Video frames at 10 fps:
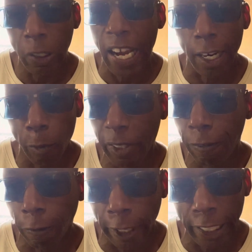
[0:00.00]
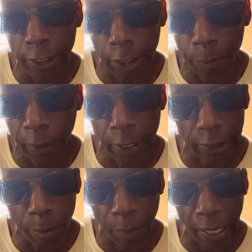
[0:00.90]
not gonna be friends just because
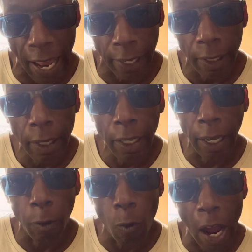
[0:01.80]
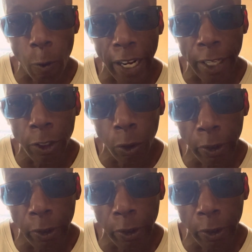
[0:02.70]
they black. And why would I do